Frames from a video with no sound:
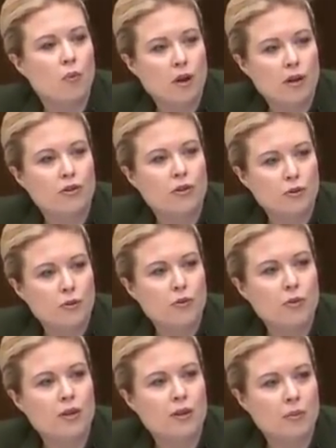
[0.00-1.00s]
Will
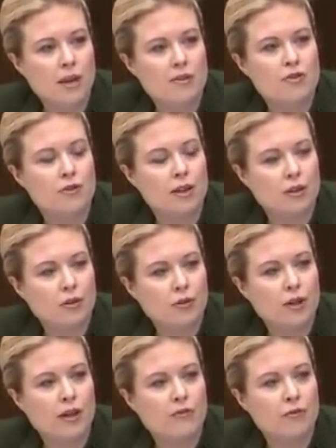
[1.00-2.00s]
you commit to
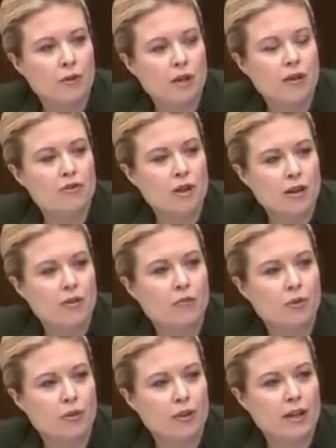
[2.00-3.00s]
including female genital
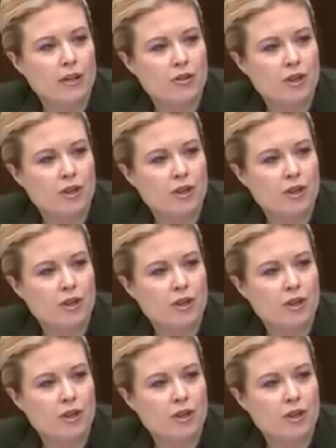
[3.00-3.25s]
mutilation?